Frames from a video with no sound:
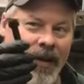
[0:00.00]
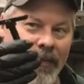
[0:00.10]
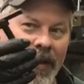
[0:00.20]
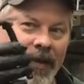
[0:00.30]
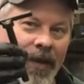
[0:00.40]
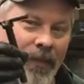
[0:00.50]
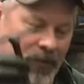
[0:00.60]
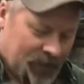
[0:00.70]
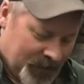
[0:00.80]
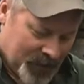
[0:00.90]
I made a
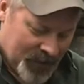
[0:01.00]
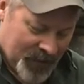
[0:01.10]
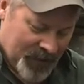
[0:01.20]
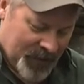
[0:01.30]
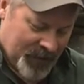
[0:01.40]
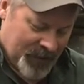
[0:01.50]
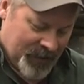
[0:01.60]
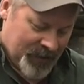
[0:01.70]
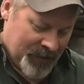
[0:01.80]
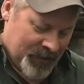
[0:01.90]
couple
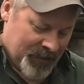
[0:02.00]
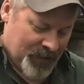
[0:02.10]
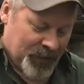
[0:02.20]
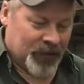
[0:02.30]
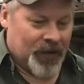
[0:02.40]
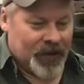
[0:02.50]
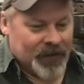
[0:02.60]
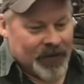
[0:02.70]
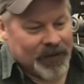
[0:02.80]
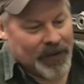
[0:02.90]
simple
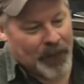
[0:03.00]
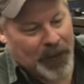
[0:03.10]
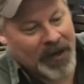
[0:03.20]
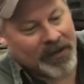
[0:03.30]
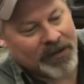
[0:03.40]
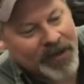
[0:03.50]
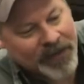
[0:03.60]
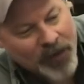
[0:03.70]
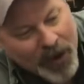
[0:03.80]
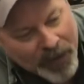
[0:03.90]
pins,
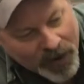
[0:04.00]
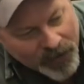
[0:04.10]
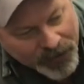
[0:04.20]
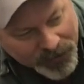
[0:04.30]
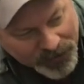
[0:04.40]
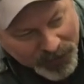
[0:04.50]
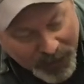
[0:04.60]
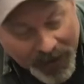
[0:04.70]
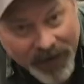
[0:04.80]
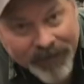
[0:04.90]
even though I probably won't use the
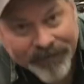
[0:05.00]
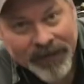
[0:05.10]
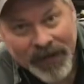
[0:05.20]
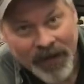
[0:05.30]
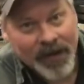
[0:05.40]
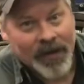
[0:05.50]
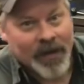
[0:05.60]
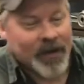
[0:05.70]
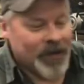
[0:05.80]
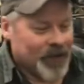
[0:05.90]
pin.
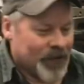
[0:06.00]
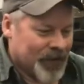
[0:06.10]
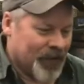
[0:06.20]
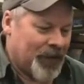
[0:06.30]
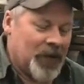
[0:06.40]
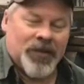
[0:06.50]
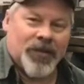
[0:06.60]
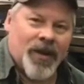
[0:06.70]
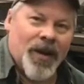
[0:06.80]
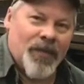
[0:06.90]
The features
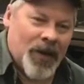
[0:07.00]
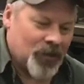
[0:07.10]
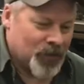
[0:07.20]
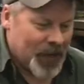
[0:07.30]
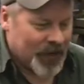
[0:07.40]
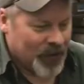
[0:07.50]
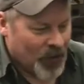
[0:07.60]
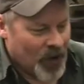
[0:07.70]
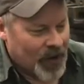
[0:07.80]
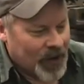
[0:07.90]
there, I might as well make it
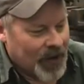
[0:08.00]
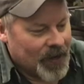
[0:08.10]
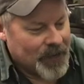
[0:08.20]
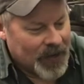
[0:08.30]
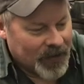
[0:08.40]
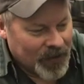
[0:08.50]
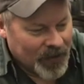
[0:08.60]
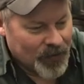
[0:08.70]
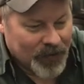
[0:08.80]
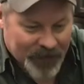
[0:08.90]
work. I to make
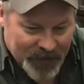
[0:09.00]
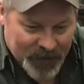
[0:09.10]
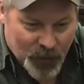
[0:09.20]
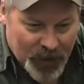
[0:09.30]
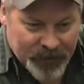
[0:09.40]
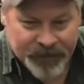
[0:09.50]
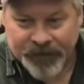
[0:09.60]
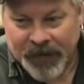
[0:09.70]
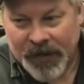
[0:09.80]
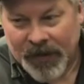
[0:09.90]
another one for this one.
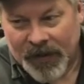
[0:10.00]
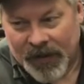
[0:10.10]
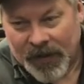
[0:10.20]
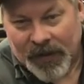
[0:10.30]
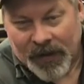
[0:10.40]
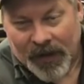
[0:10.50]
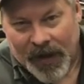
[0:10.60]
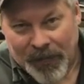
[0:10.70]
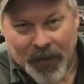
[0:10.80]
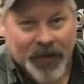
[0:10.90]

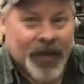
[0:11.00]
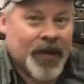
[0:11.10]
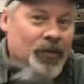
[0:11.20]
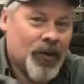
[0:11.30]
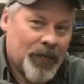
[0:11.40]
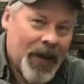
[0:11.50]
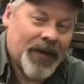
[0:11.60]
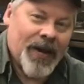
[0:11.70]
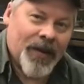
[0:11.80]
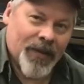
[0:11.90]
I put the other one
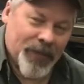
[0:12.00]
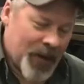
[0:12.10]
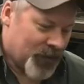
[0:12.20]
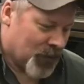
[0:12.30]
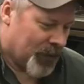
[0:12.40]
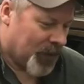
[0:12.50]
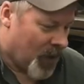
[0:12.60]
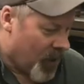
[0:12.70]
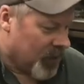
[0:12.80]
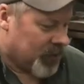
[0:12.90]
back down on the bench where it
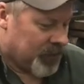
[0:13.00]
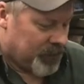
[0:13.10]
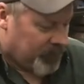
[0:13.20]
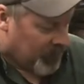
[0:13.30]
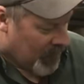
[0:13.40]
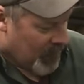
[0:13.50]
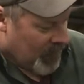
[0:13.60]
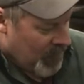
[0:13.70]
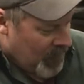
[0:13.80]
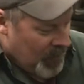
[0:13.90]
belongs.
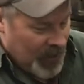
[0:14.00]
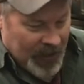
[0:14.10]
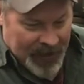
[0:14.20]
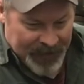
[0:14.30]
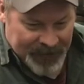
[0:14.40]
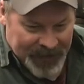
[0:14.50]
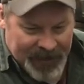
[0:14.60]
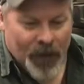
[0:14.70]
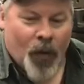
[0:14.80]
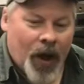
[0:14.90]
And then I
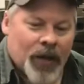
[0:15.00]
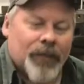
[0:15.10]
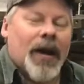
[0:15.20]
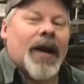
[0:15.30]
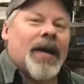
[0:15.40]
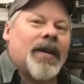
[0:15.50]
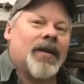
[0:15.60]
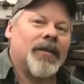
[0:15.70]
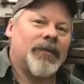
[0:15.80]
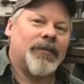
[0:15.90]
kept walking by
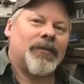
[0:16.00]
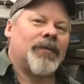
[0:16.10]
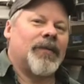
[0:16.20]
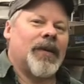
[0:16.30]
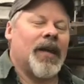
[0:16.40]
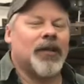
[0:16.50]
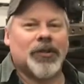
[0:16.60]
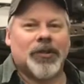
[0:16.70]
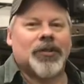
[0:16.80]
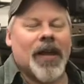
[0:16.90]
an
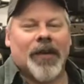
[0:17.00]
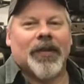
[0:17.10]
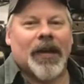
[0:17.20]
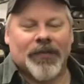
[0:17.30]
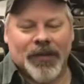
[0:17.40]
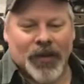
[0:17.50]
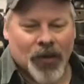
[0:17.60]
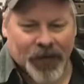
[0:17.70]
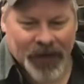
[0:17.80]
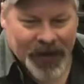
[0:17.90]
engine stand that I have sitting
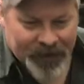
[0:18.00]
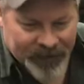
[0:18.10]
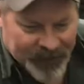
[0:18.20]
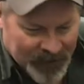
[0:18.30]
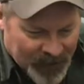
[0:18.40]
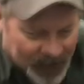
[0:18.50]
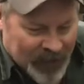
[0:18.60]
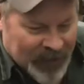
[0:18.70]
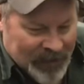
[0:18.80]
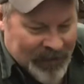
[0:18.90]
over there.
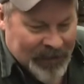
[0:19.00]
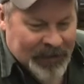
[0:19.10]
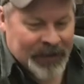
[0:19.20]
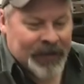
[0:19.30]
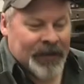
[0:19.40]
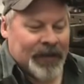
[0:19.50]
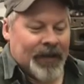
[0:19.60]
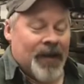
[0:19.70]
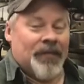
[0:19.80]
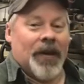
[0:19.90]

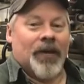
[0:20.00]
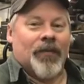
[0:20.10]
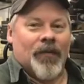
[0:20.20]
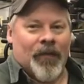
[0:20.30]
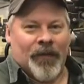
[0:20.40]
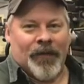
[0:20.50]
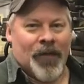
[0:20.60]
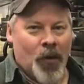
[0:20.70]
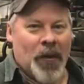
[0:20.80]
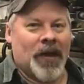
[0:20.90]
And I figured,
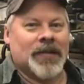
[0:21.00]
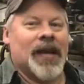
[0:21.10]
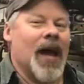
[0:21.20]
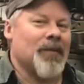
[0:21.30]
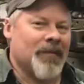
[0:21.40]
no better time.